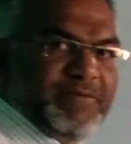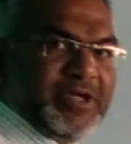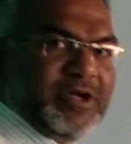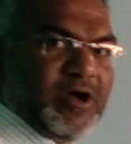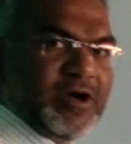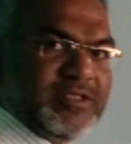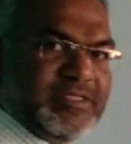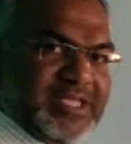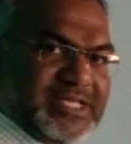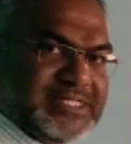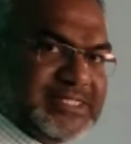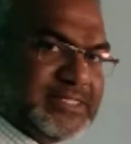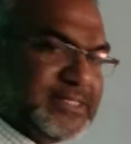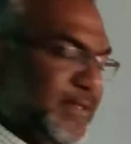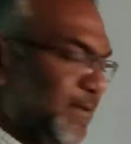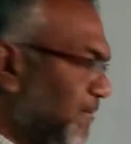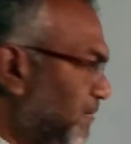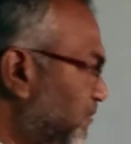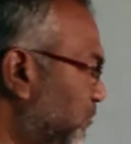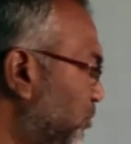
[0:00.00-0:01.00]
We got
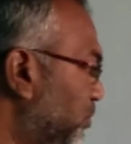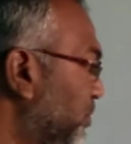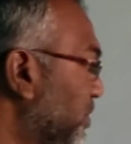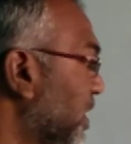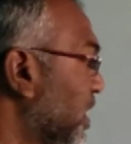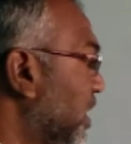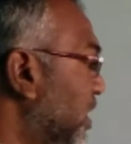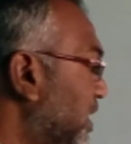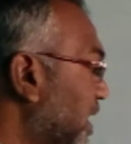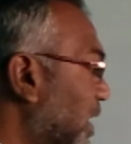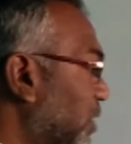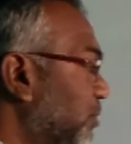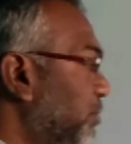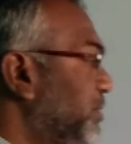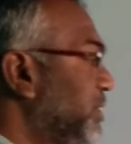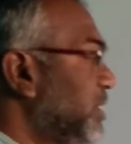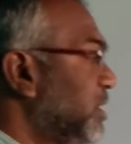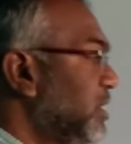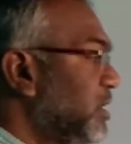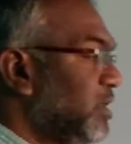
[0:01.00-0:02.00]
this.
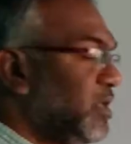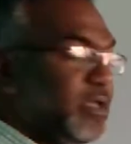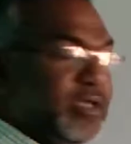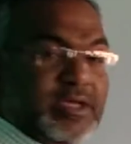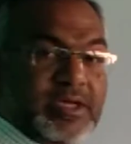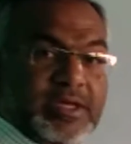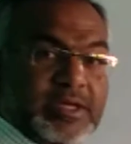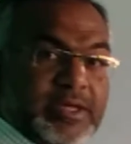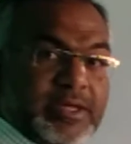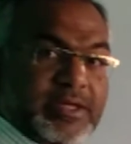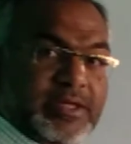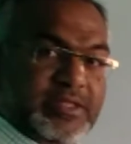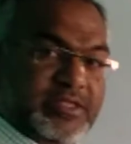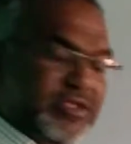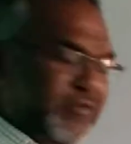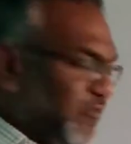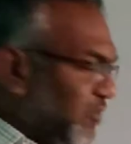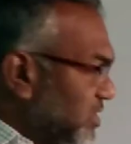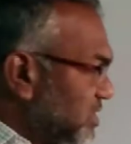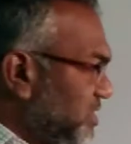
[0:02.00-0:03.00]
Now
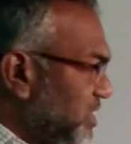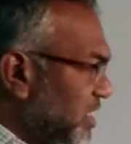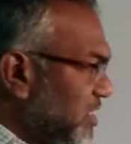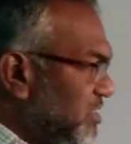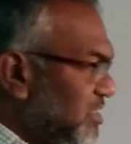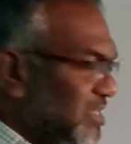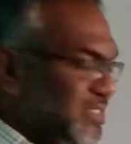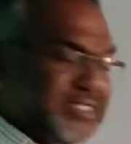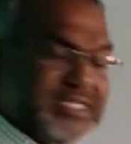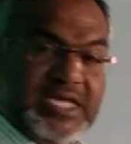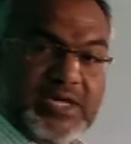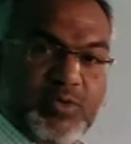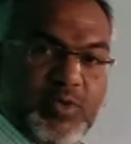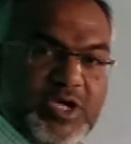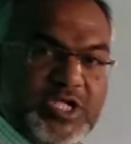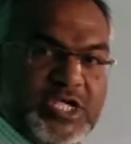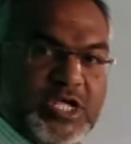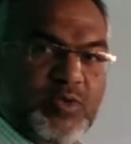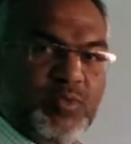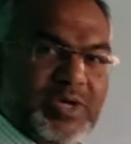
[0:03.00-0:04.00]
differentiate this
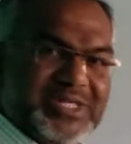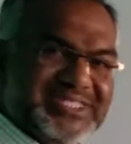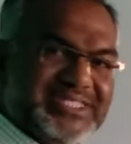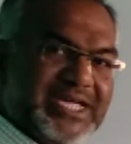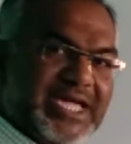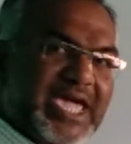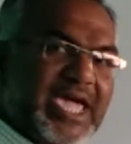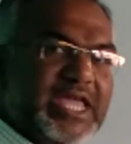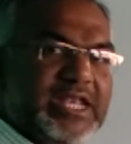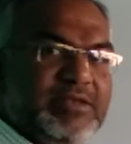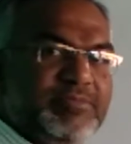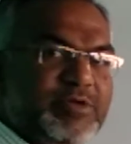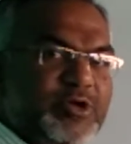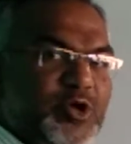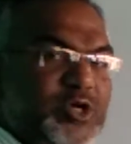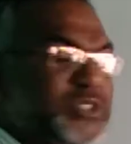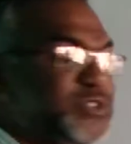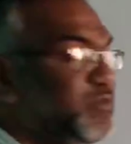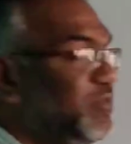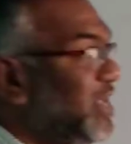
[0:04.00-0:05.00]
equation once again,
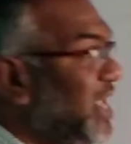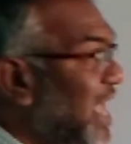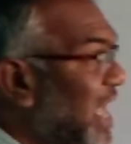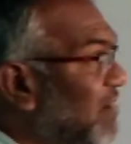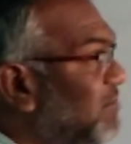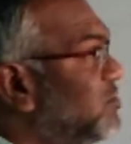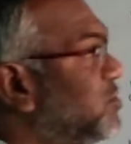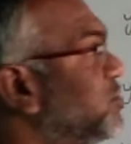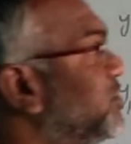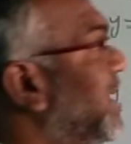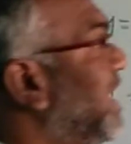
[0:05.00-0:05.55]
because we have to